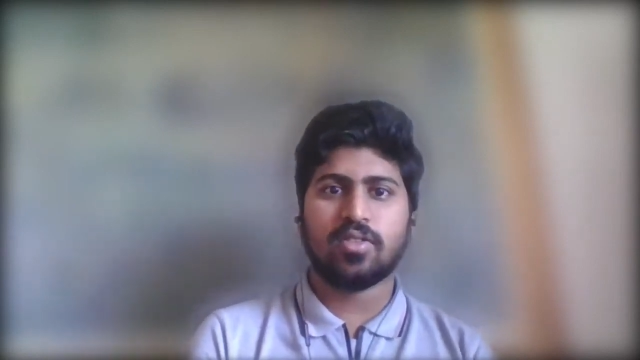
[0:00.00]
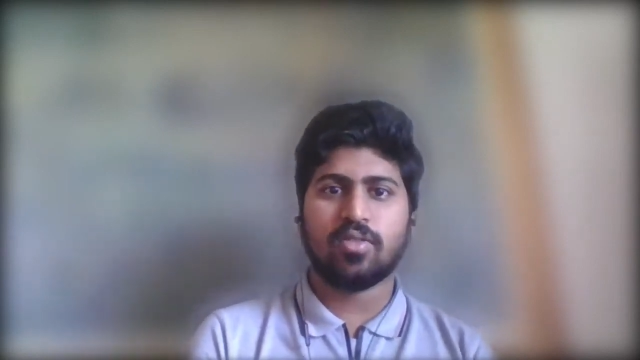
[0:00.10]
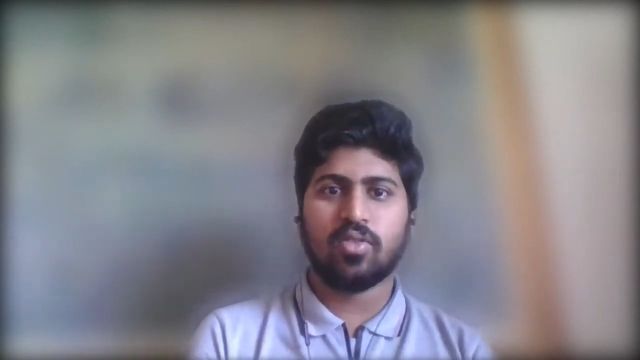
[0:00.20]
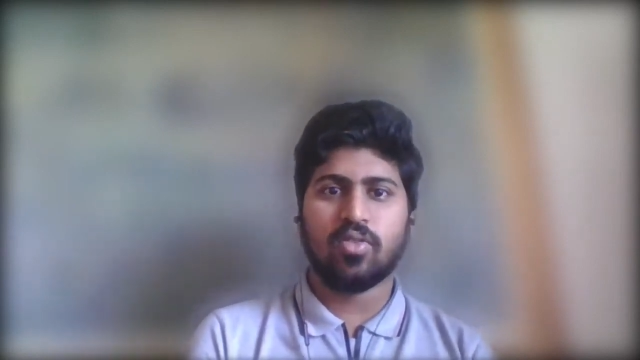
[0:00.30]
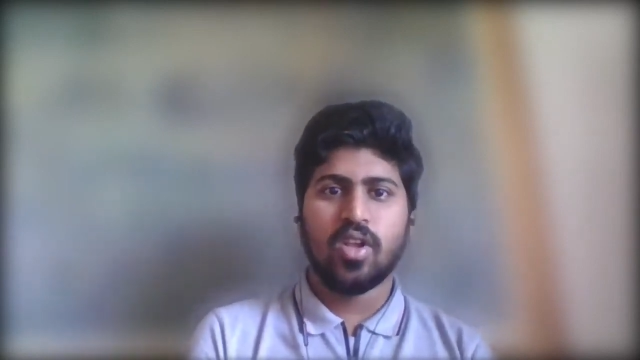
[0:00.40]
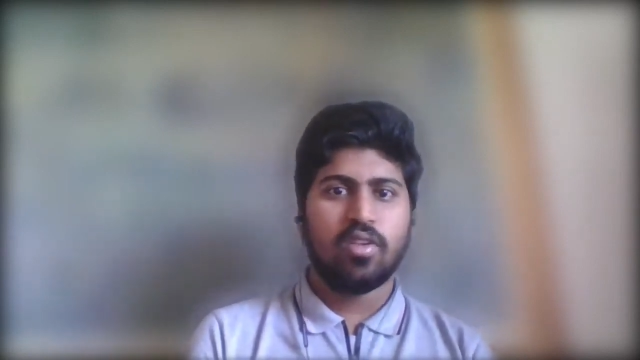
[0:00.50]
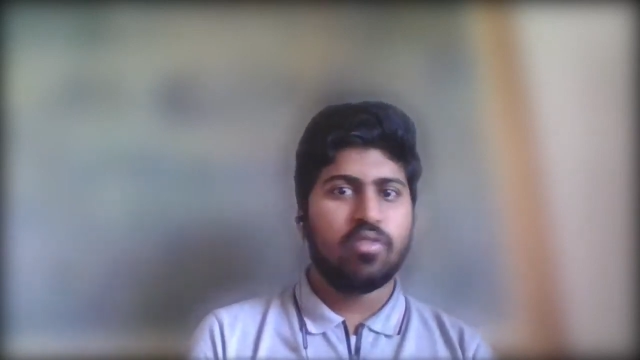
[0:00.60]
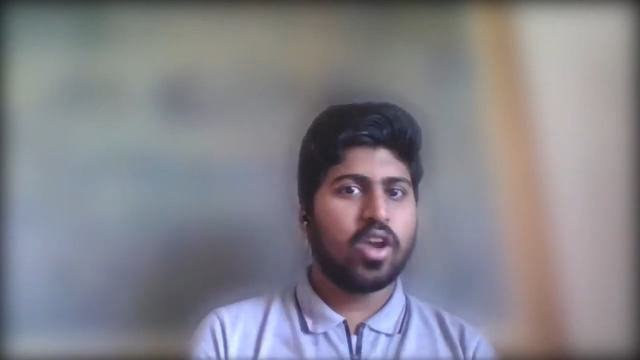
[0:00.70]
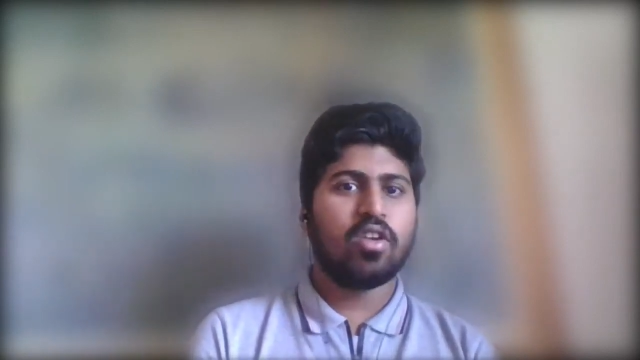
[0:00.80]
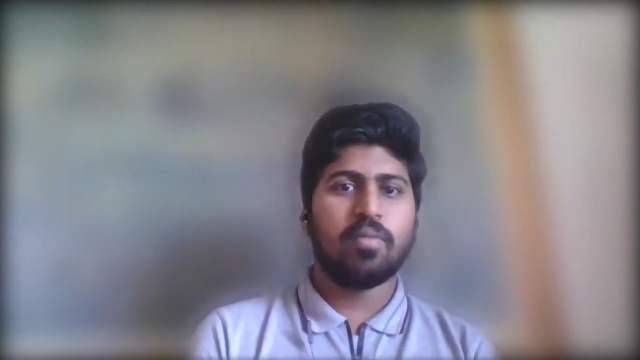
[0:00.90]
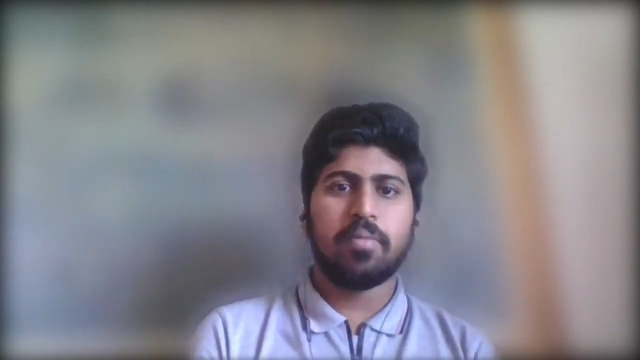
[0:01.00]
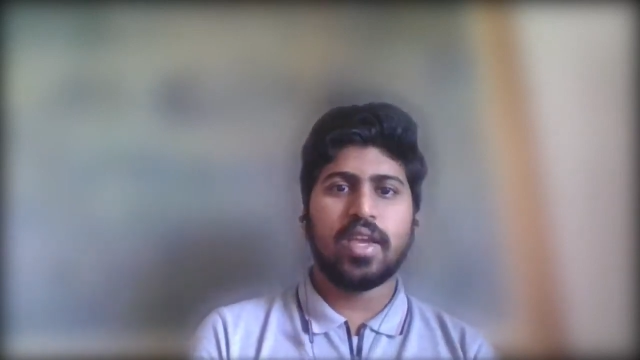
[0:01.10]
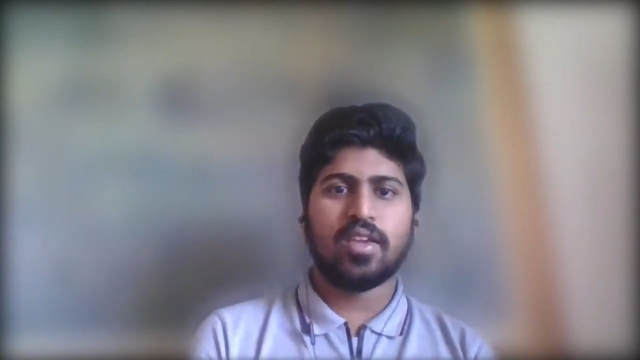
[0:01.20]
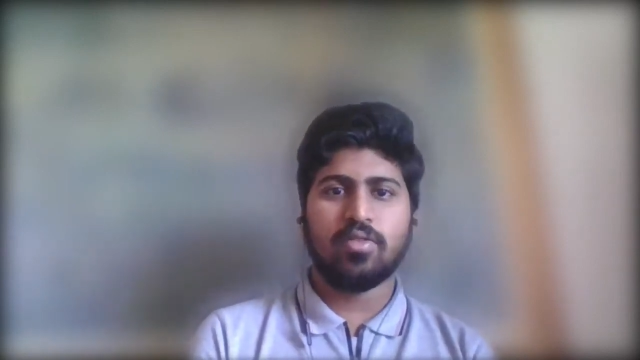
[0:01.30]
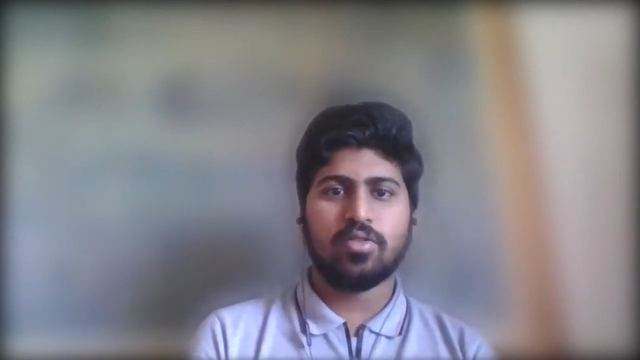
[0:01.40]
So why not
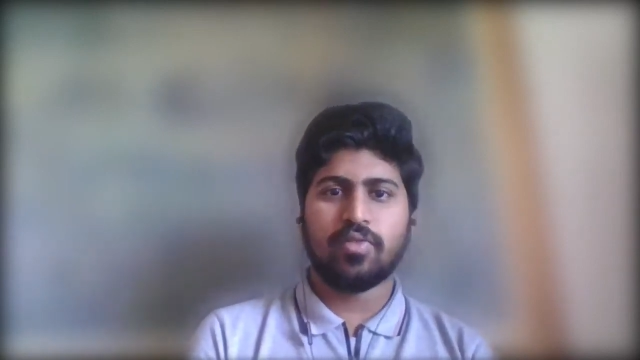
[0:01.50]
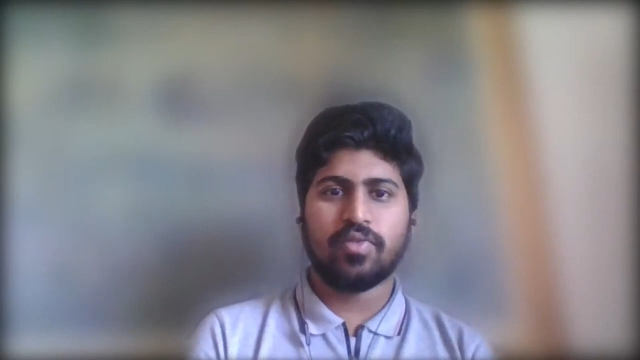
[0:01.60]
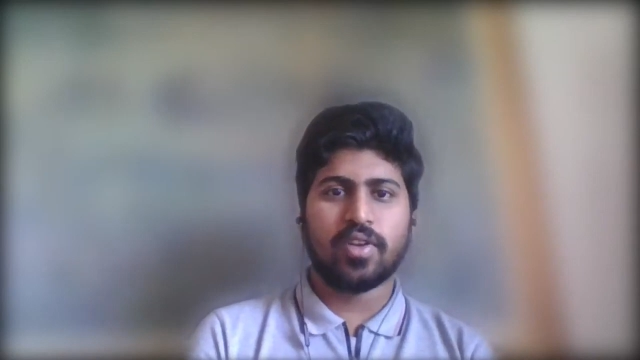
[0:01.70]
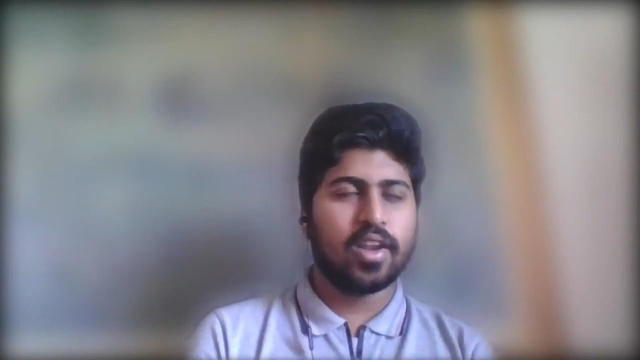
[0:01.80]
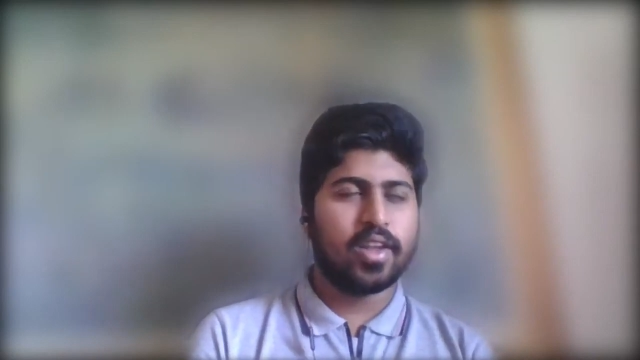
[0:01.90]
make use of it?